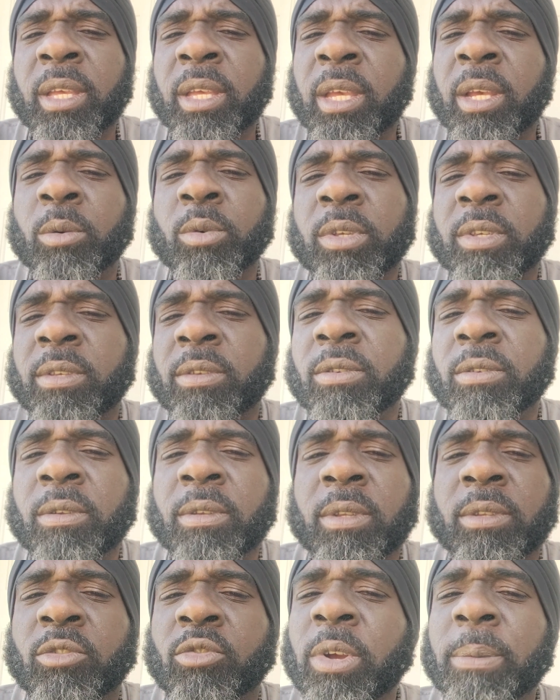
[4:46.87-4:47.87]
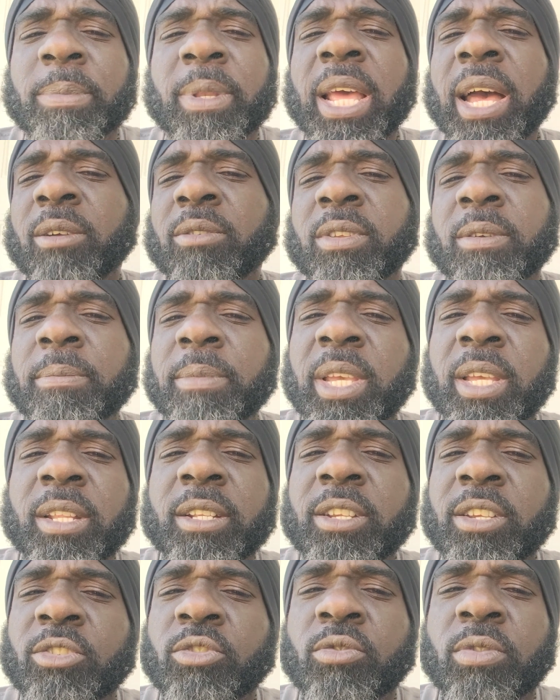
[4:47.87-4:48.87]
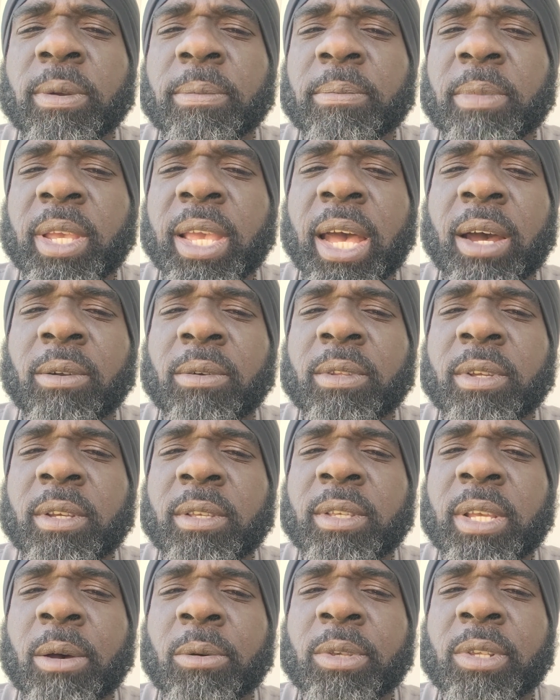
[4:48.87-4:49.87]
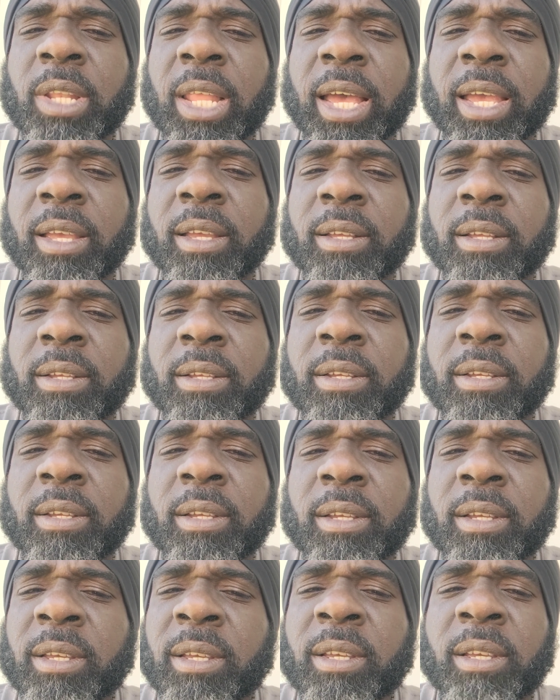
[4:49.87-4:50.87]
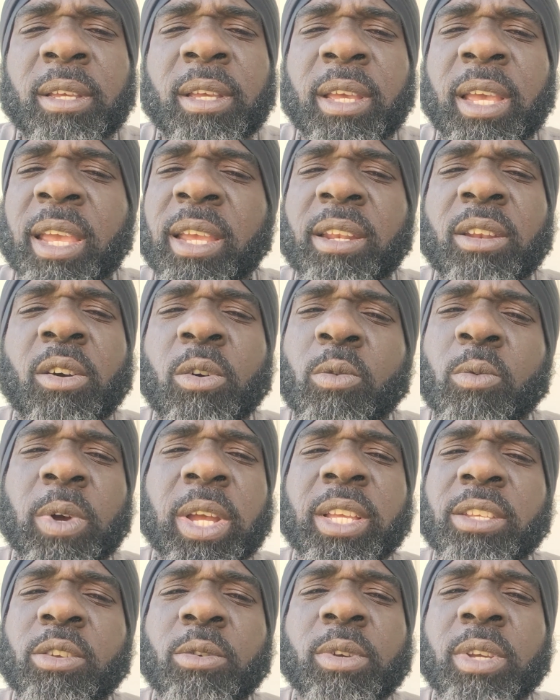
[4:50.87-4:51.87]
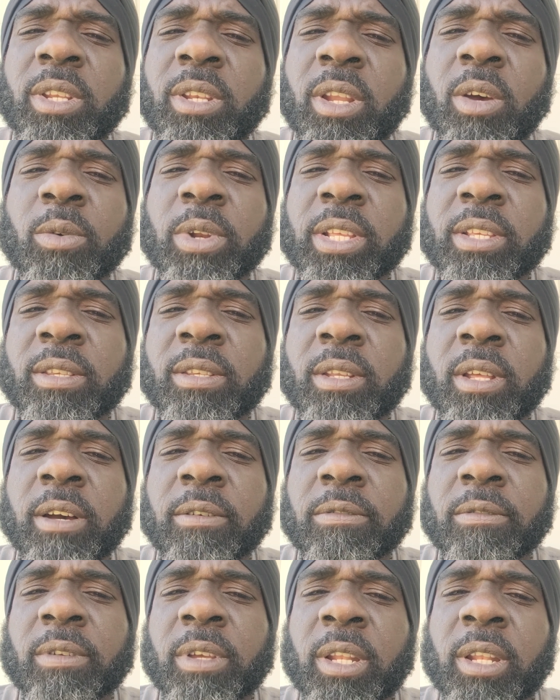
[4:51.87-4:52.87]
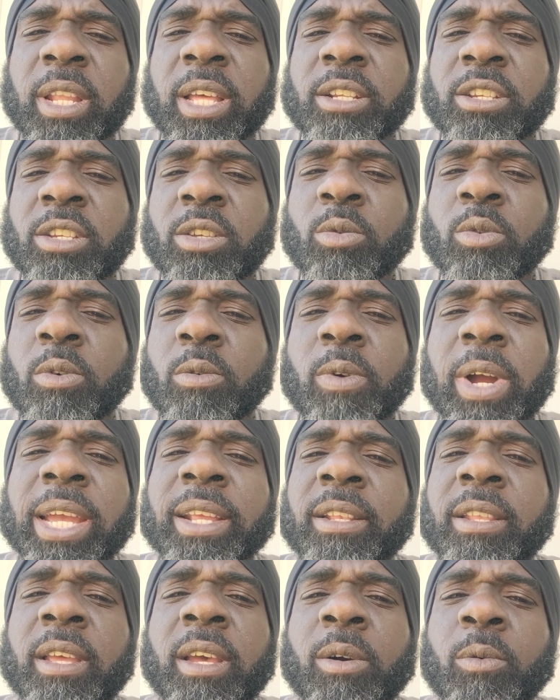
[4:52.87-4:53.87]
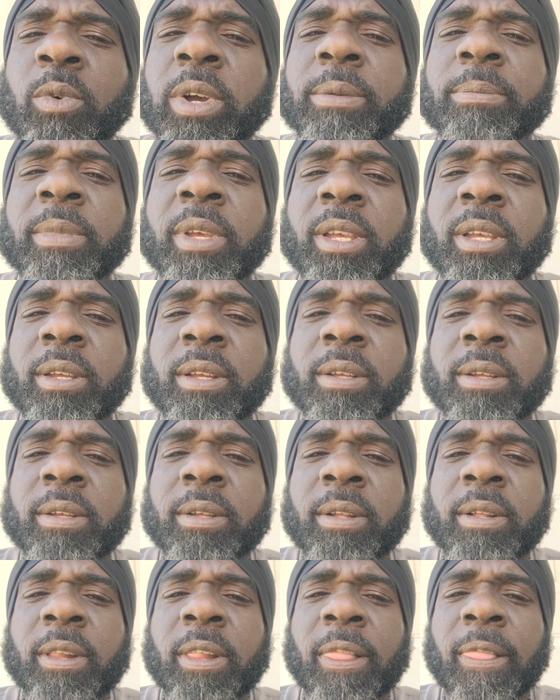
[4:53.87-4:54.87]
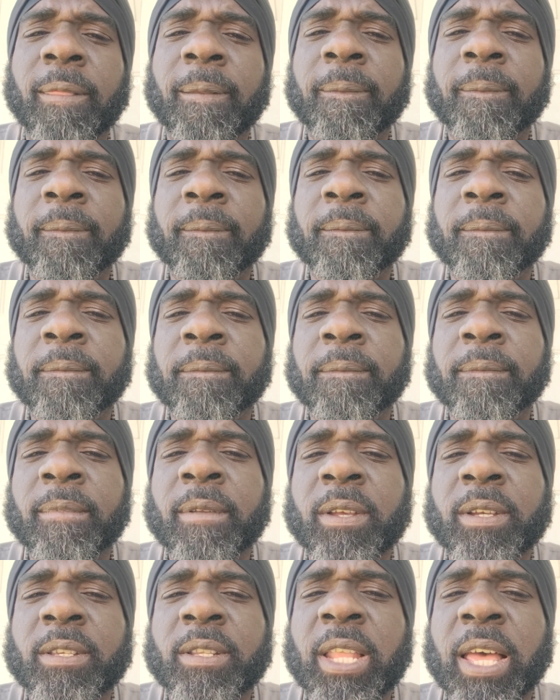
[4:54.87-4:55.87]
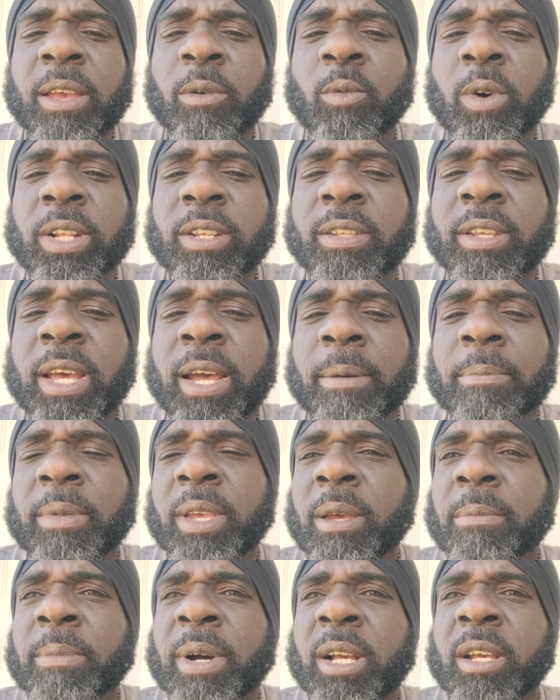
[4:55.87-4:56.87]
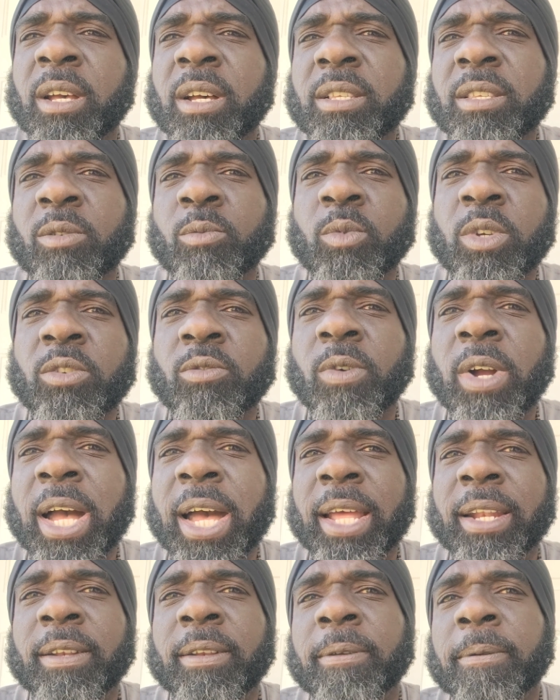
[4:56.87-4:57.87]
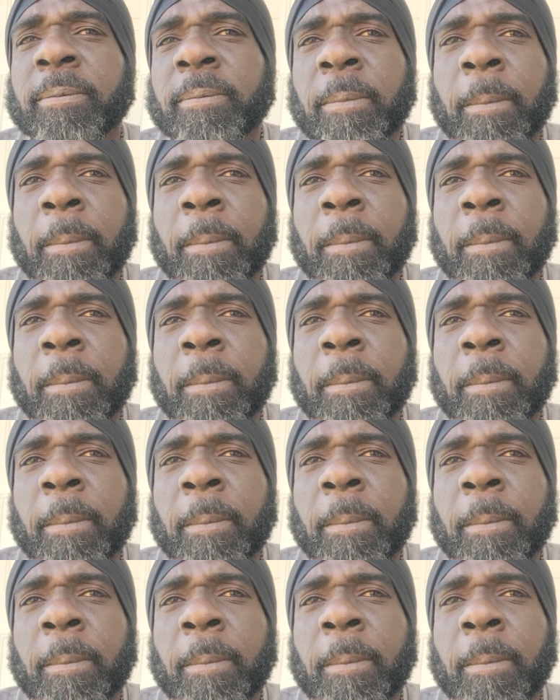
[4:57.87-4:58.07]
it was tripped out to me. It just tripped me out because I was like, ain't no way you can know this stuff unless you were right there with me. Because like one time me and my cousin was riding